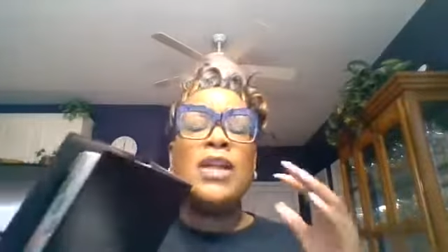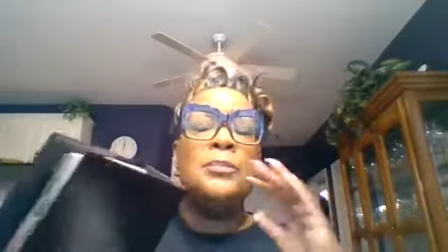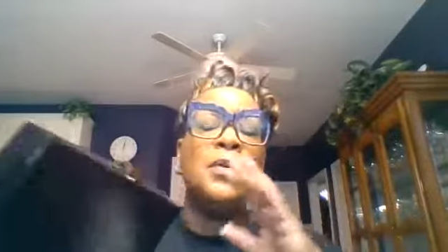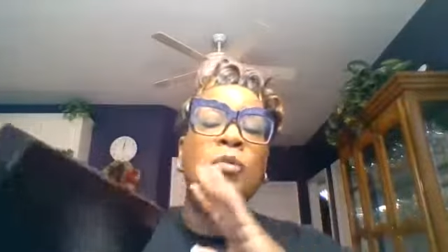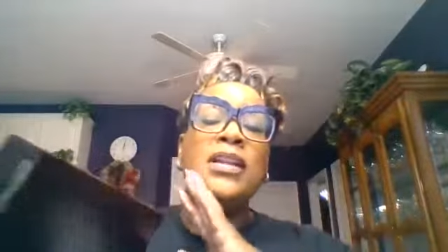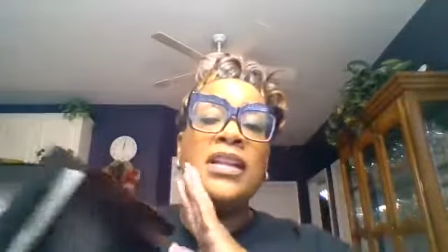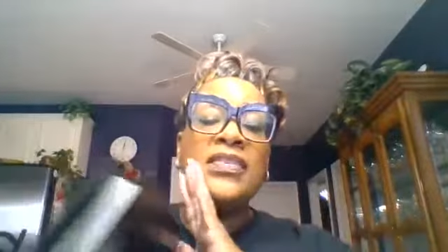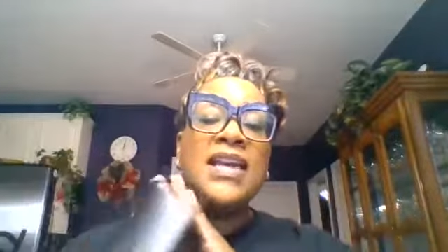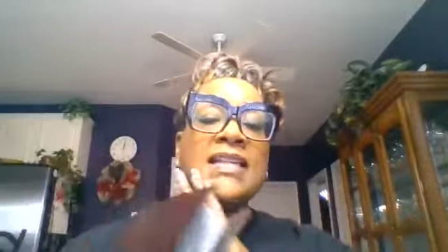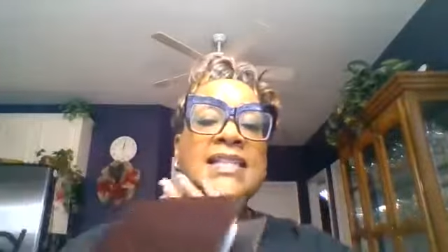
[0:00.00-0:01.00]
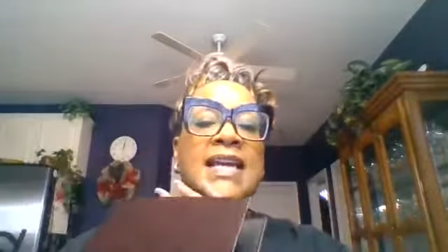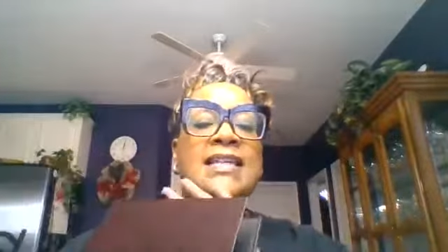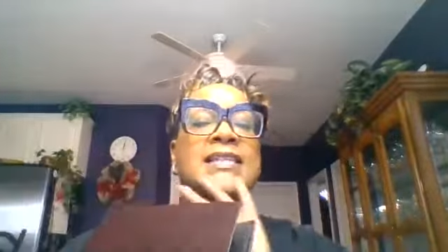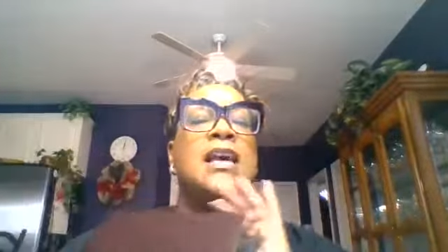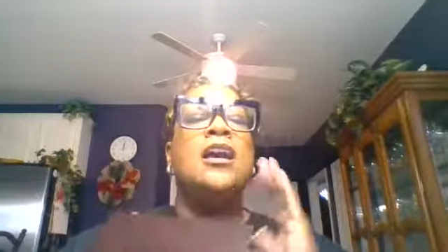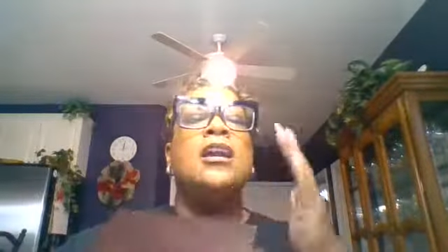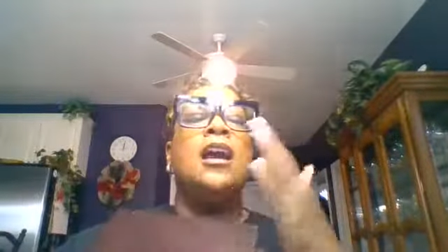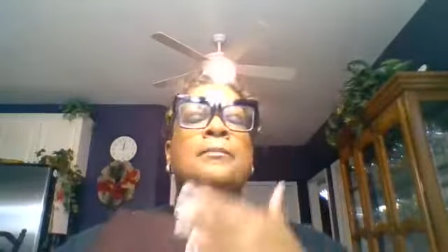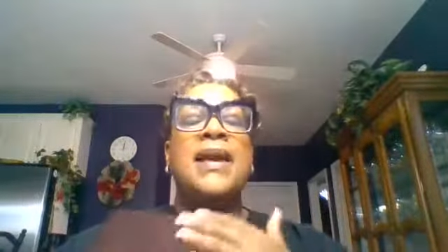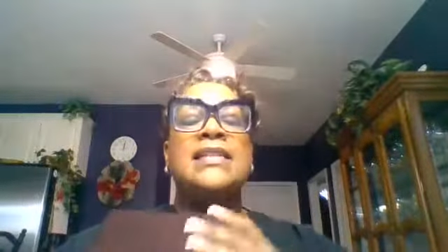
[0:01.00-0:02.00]
But one of the things that is
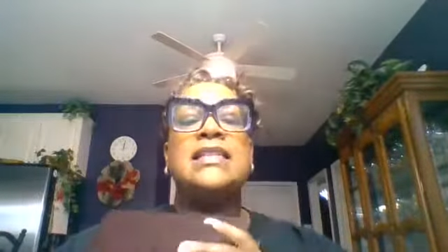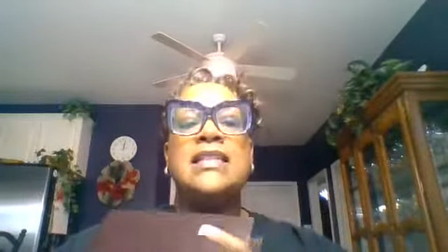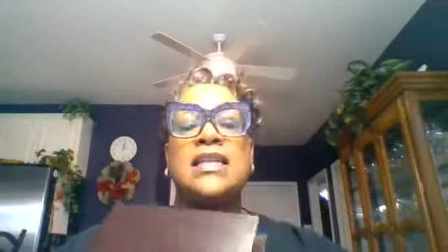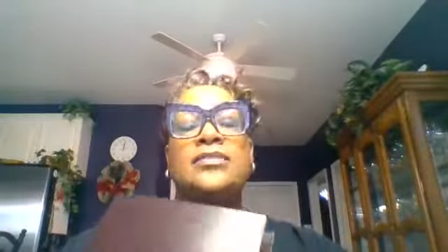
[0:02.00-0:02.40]
amazingly